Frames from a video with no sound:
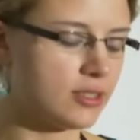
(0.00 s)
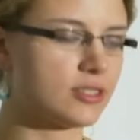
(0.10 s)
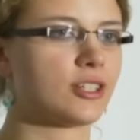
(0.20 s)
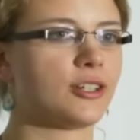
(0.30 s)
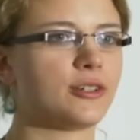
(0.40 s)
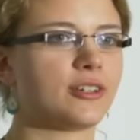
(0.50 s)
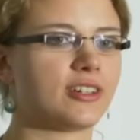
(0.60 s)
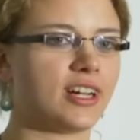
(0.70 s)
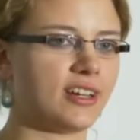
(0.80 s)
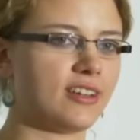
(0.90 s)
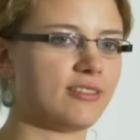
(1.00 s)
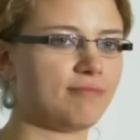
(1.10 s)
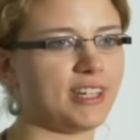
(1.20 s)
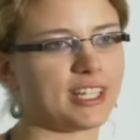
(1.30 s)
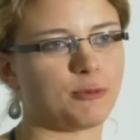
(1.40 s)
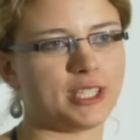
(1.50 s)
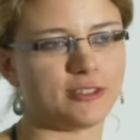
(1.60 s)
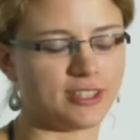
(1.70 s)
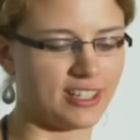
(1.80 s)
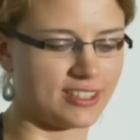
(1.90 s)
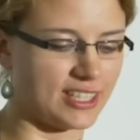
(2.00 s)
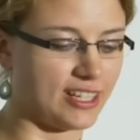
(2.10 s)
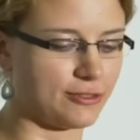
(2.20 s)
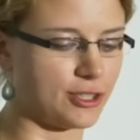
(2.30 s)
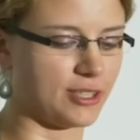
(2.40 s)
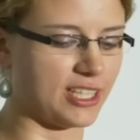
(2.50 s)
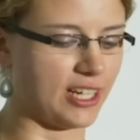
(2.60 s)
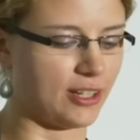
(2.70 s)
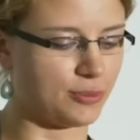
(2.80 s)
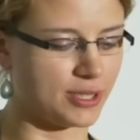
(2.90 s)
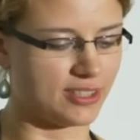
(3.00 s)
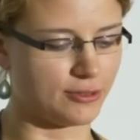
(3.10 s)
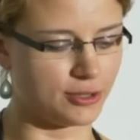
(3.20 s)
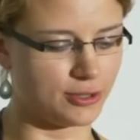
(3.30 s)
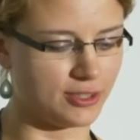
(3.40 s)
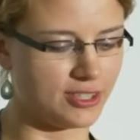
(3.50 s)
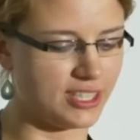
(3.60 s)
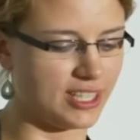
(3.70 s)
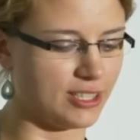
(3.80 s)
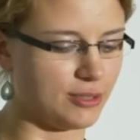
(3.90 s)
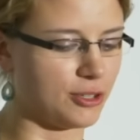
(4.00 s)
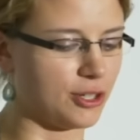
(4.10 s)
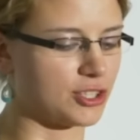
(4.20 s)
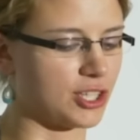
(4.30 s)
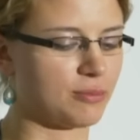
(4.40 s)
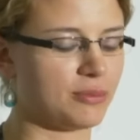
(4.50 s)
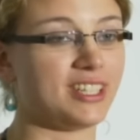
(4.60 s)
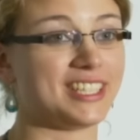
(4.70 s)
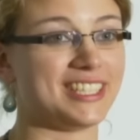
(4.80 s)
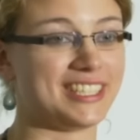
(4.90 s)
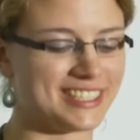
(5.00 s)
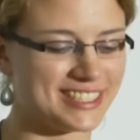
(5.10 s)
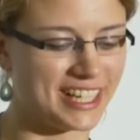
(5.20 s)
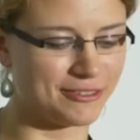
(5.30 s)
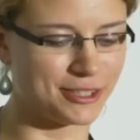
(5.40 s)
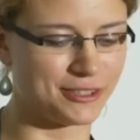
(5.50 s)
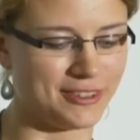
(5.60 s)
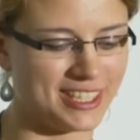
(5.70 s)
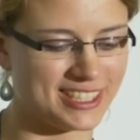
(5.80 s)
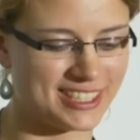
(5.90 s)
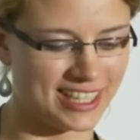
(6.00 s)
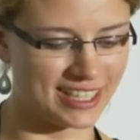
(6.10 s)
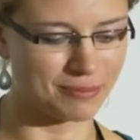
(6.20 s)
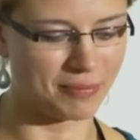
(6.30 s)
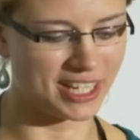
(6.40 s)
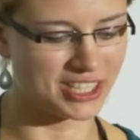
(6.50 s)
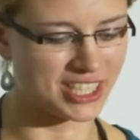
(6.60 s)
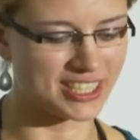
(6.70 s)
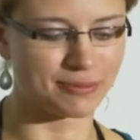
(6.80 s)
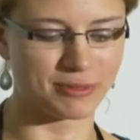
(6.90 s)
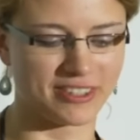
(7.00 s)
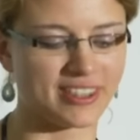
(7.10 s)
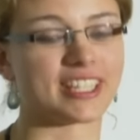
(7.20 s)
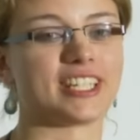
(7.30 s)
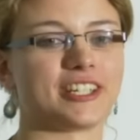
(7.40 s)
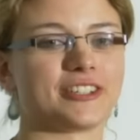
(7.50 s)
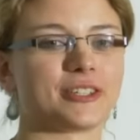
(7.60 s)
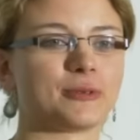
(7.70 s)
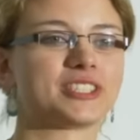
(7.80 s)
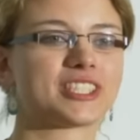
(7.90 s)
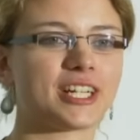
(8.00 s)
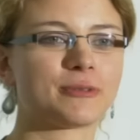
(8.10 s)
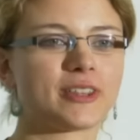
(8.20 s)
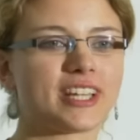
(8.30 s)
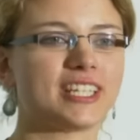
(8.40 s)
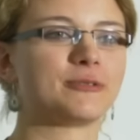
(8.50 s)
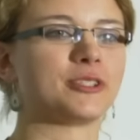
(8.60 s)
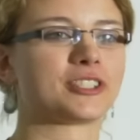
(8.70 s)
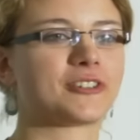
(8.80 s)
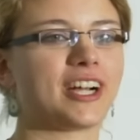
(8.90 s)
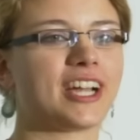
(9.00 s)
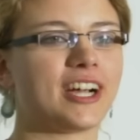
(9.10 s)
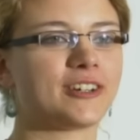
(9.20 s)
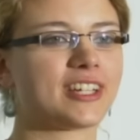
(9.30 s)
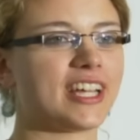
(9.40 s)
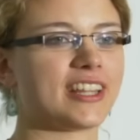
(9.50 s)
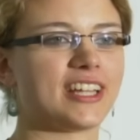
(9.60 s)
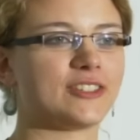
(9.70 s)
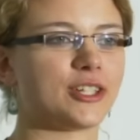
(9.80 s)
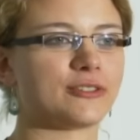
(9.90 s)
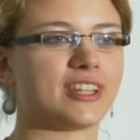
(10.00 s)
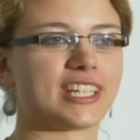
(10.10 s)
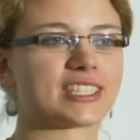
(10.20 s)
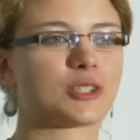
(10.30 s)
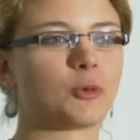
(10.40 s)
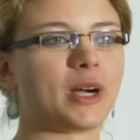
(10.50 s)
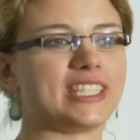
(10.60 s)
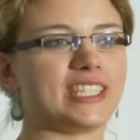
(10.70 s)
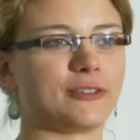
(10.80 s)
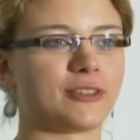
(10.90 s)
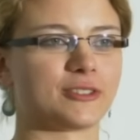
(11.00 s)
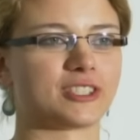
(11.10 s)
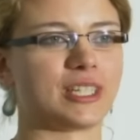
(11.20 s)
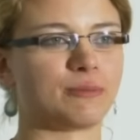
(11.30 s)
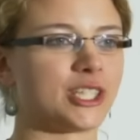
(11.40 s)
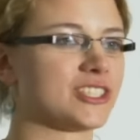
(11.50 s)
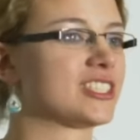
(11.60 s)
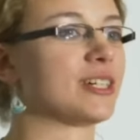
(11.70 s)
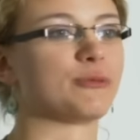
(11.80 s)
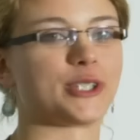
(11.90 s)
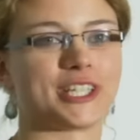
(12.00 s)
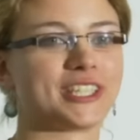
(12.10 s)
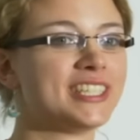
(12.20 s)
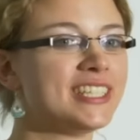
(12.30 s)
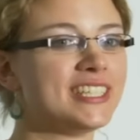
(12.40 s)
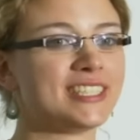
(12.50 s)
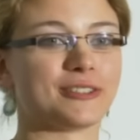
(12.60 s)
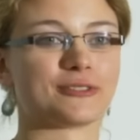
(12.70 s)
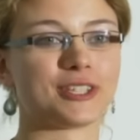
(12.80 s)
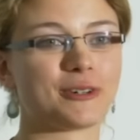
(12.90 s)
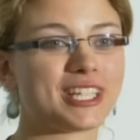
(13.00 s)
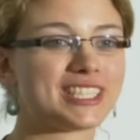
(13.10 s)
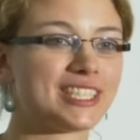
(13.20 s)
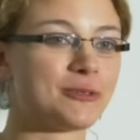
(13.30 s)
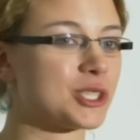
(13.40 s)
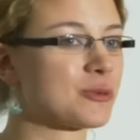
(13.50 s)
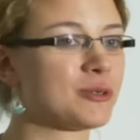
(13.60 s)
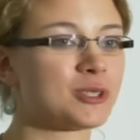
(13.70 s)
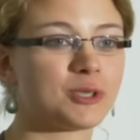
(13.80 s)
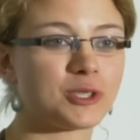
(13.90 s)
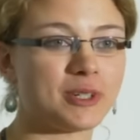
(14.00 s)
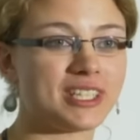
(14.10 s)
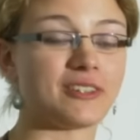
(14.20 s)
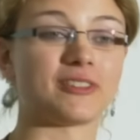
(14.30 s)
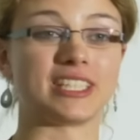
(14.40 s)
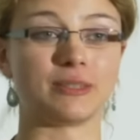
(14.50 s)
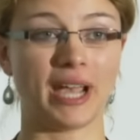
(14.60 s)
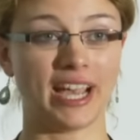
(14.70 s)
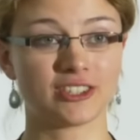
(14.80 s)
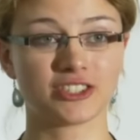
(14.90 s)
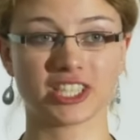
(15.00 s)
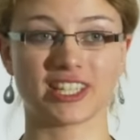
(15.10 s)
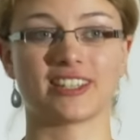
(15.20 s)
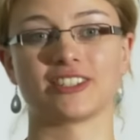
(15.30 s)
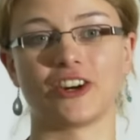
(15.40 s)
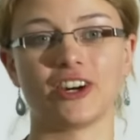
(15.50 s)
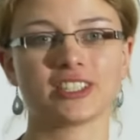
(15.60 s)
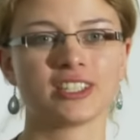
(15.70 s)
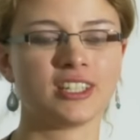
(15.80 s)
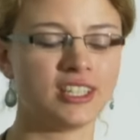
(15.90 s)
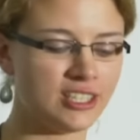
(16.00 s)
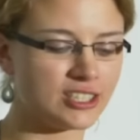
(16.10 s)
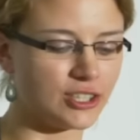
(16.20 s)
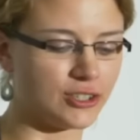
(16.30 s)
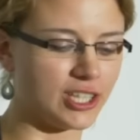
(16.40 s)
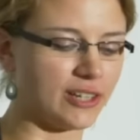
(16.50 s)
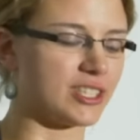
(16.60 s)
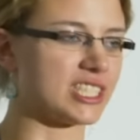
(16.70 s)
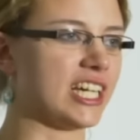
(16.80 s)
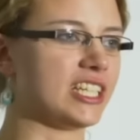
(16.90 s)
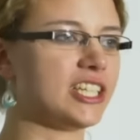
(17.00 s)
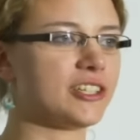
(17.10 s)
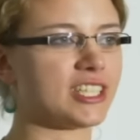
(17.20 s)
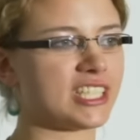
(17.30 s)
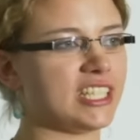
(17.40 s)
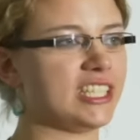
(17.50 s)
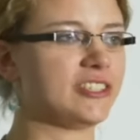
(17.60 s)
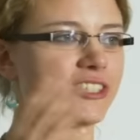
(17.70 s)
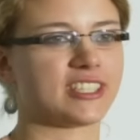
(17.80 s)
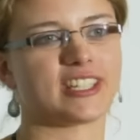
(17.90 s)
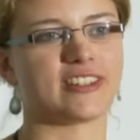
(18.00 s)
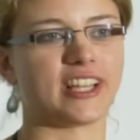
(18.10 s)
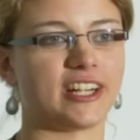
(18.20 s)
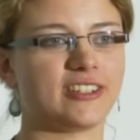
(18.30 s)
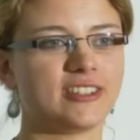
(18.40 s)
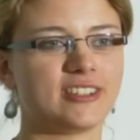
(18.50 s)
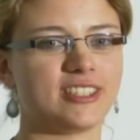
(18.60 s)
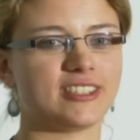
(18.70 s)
So, like we're doing this live coding now, but if you're in any project, please never do this like magic number thing here. You will start with it, we try out, and then we have like 20 of those numbers somewhere. You have no idea which one was which one, if they depend on each other or not. So you have a 10 here, a 10 here, and a 10 there.